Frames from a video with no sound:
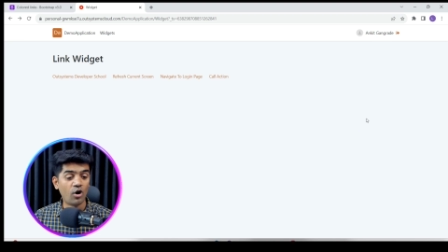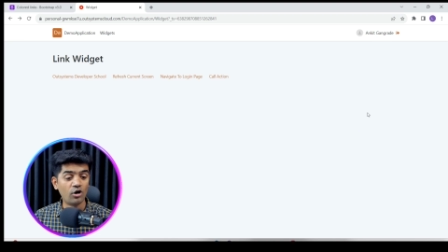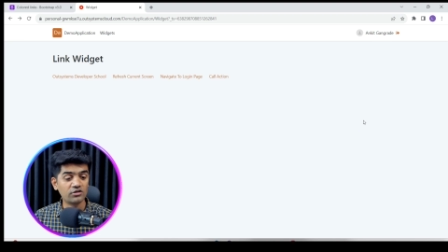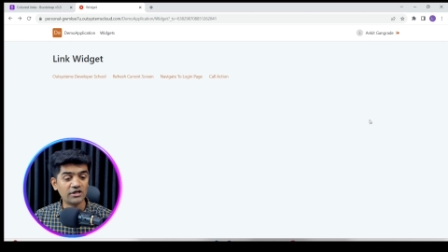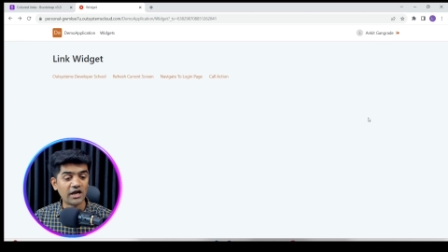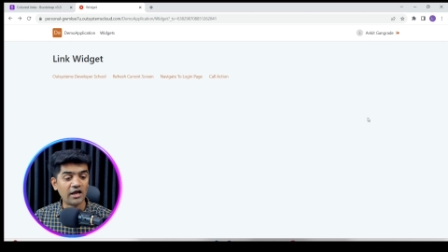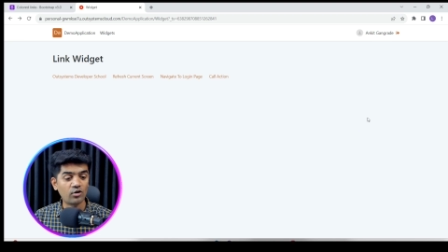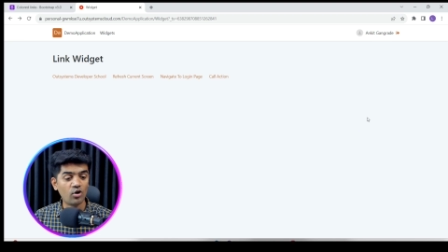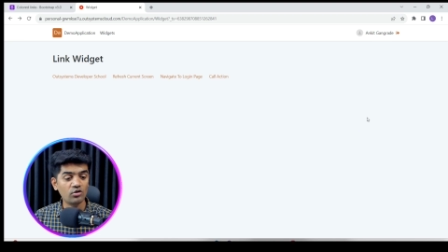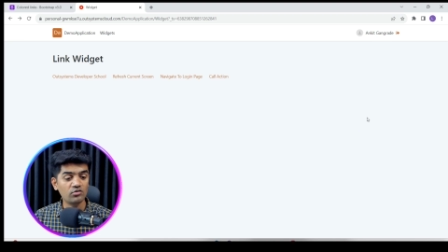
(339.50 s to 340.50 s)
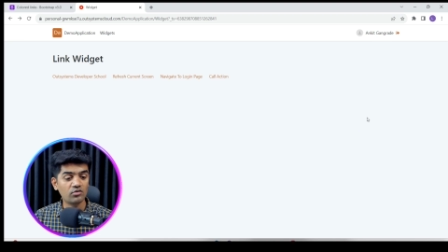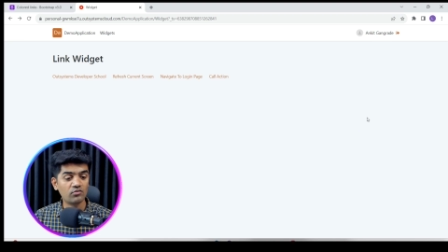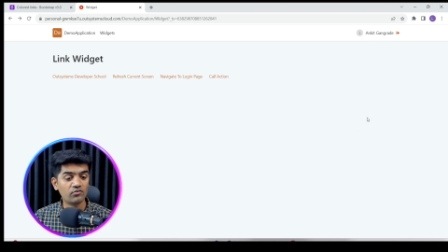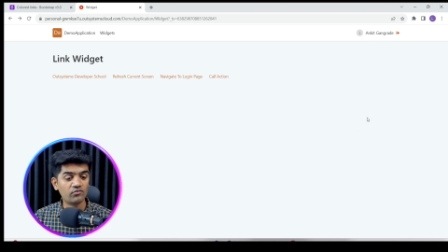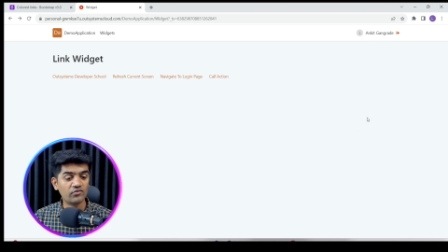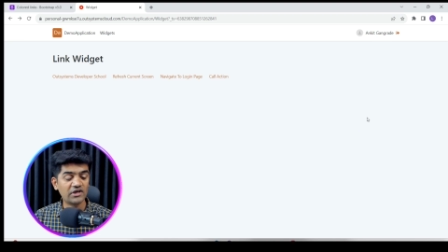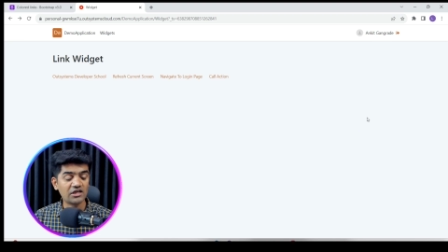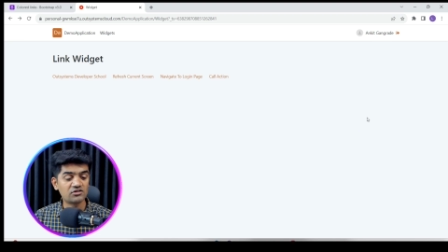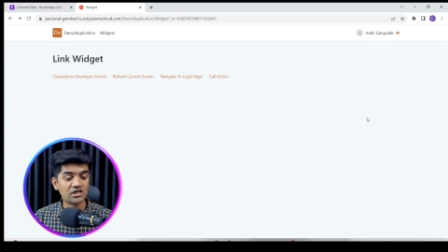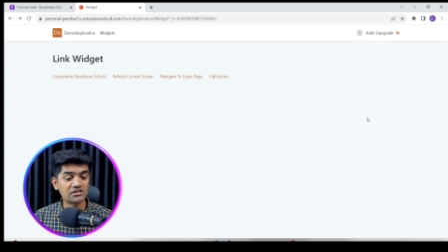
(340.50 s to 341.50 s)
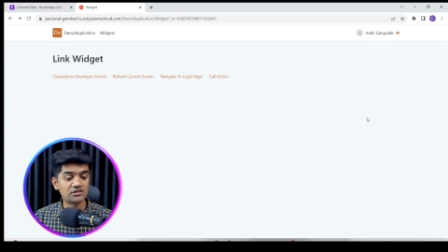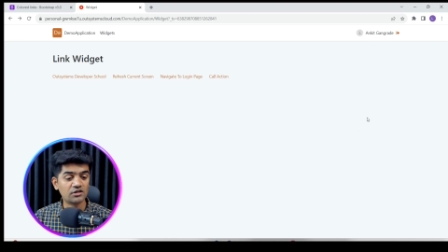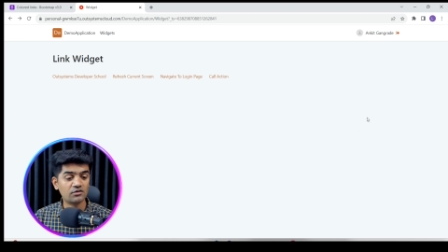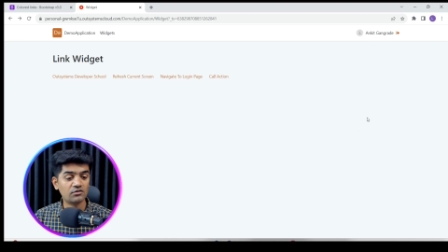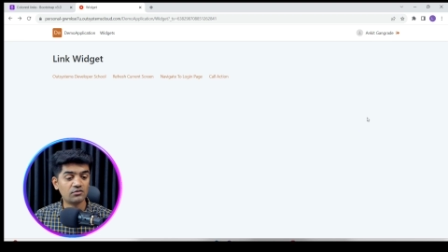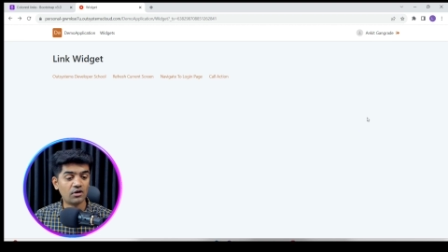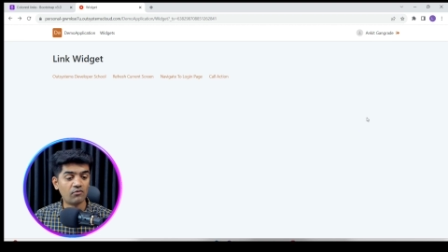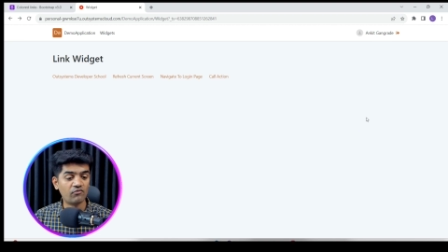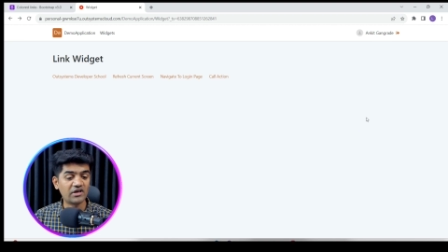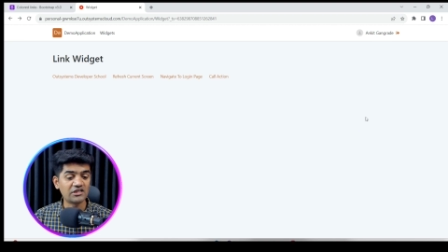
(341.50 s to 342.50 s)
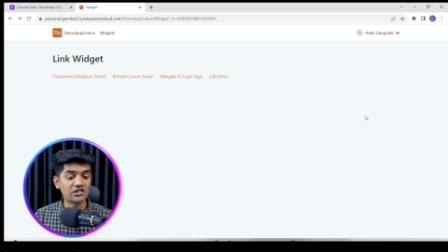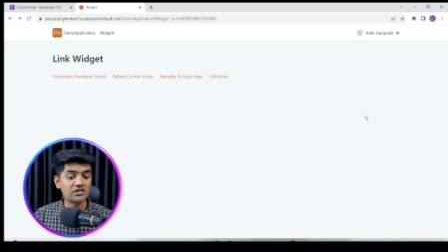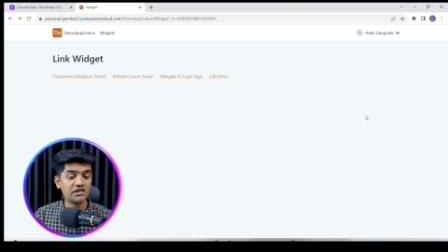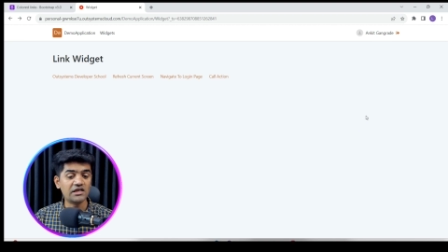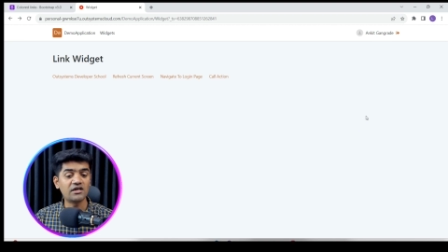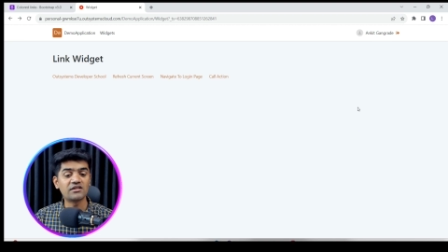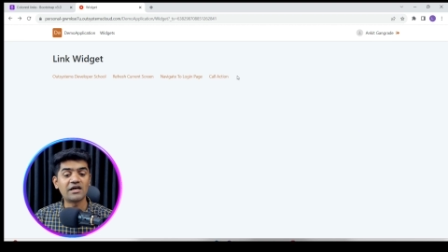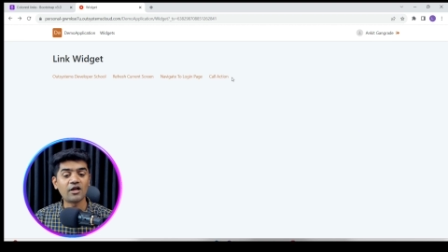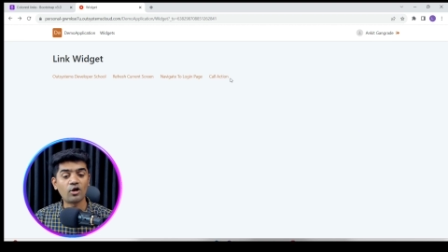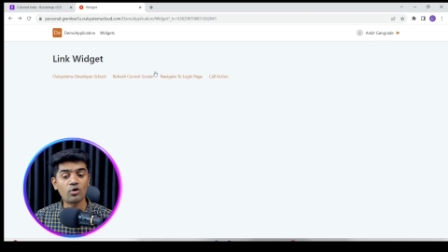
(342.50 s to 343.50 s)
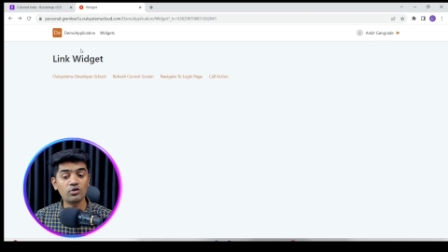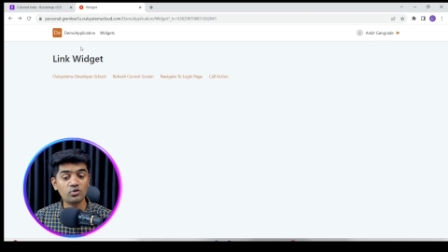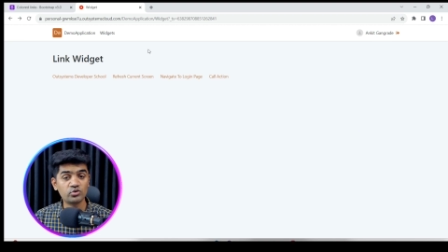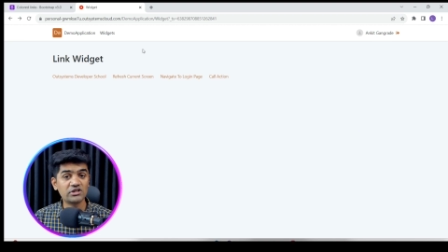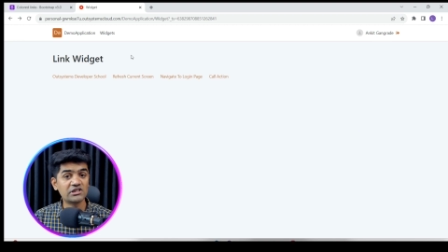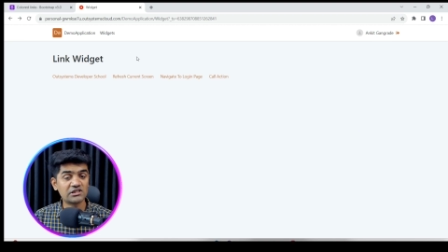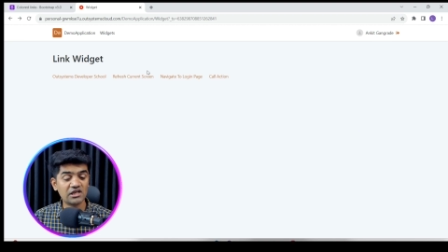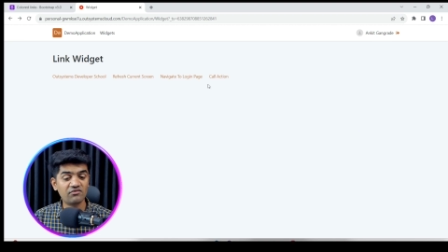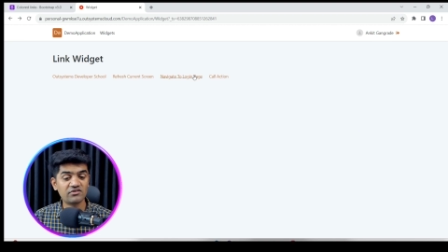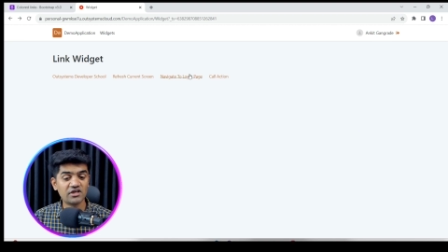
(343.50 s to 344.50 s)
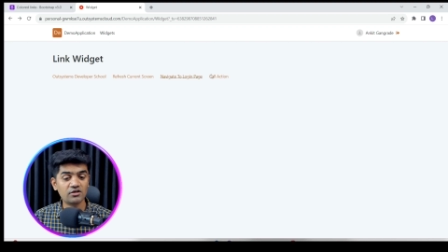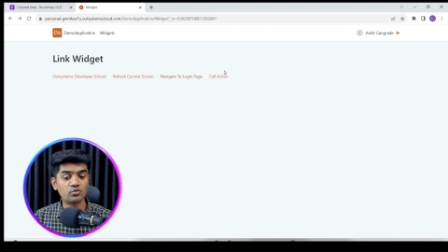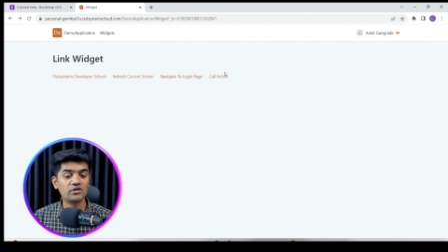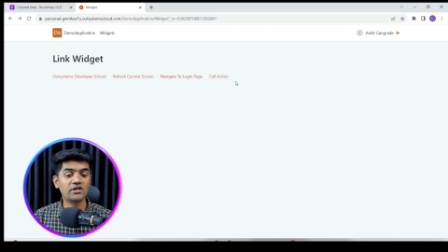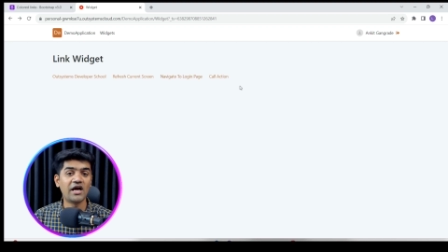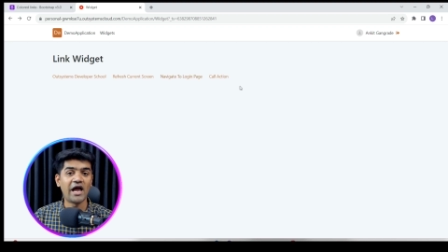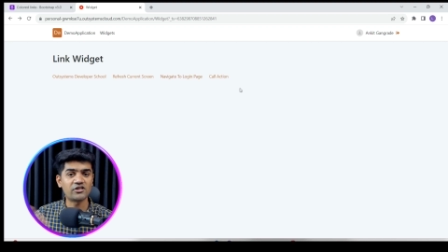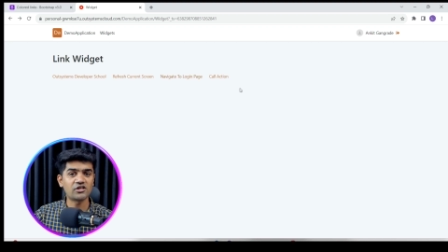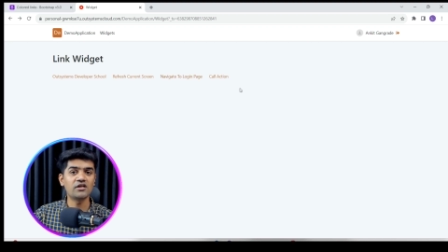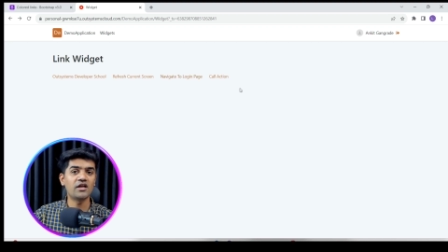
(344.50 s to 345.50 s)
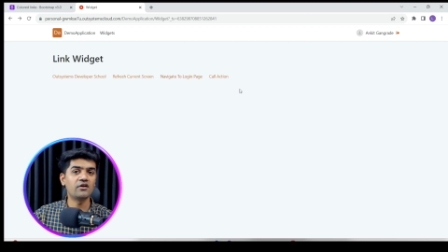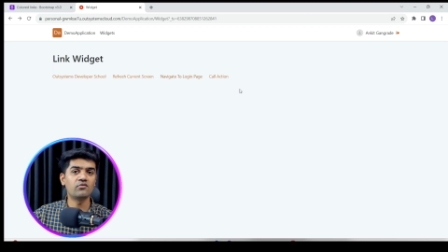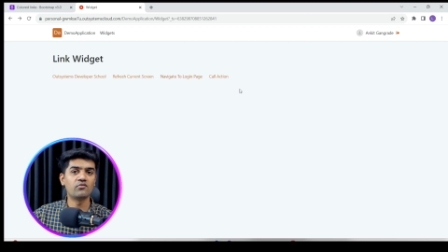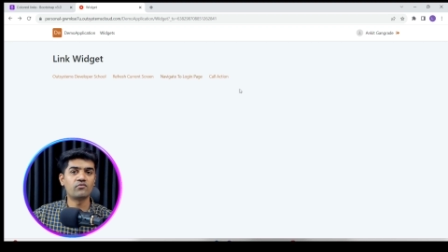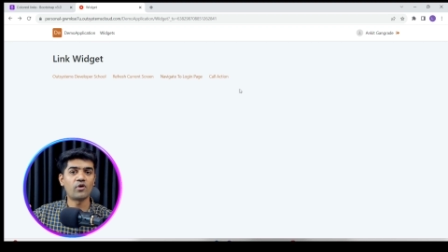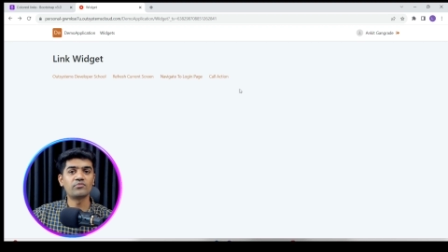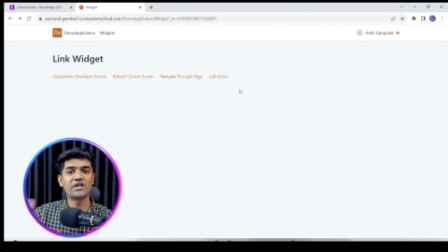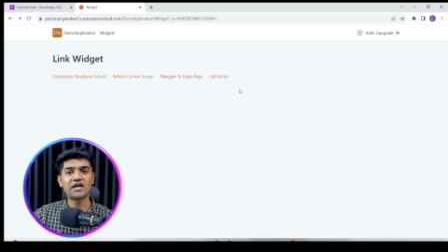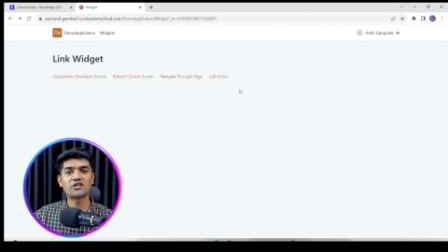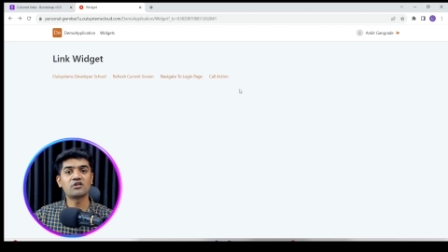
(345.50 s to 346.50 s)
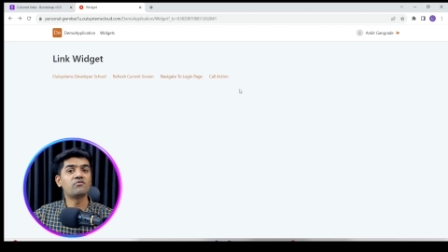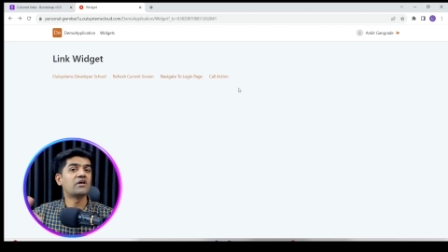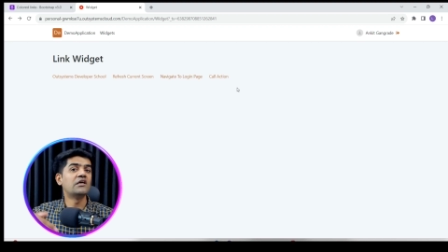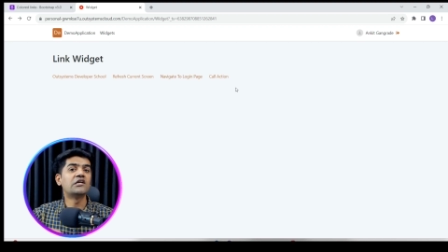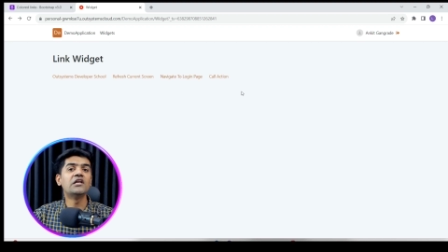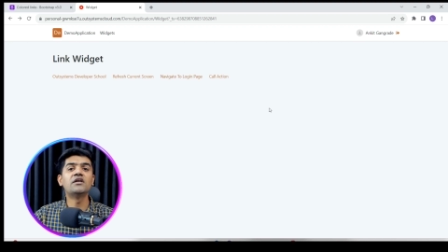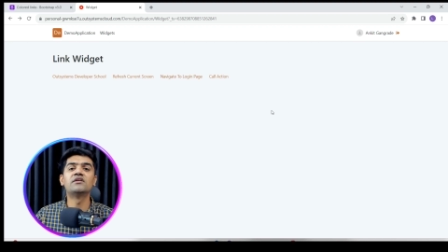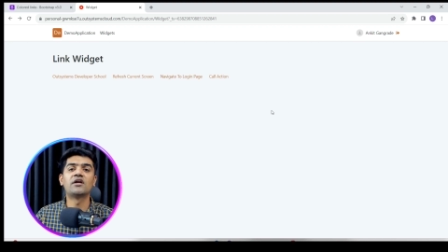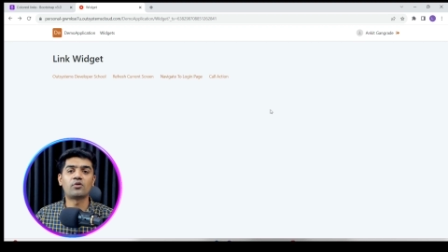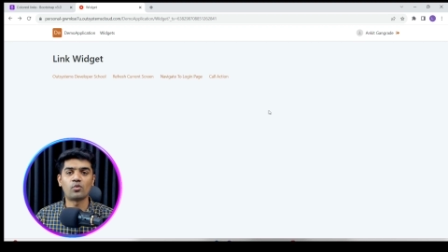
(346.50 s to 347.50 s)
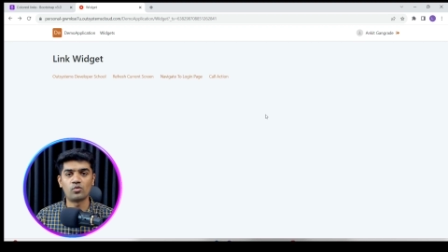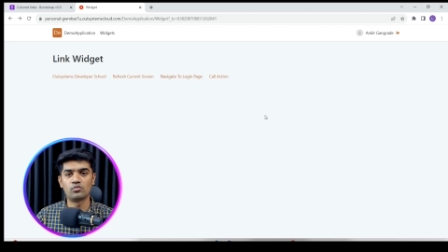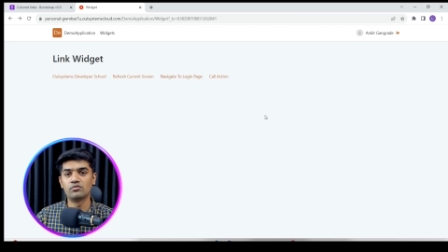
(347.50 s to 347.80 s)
On that icon, we can just link that icon using this link widget to the action, and from that action we can delete that row.